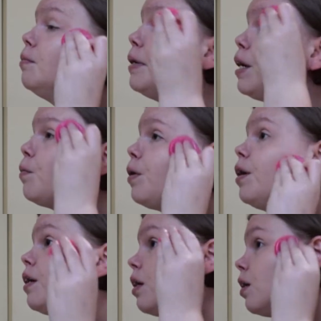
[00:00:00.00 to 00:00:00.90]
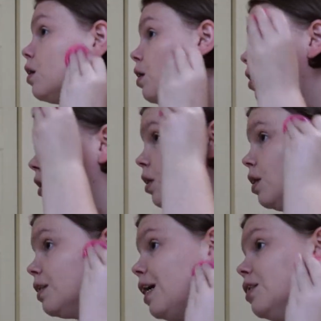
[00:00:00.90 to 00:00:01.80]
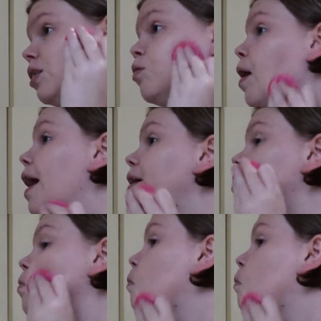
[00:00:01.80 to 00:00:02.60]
make it work. It's not too bad,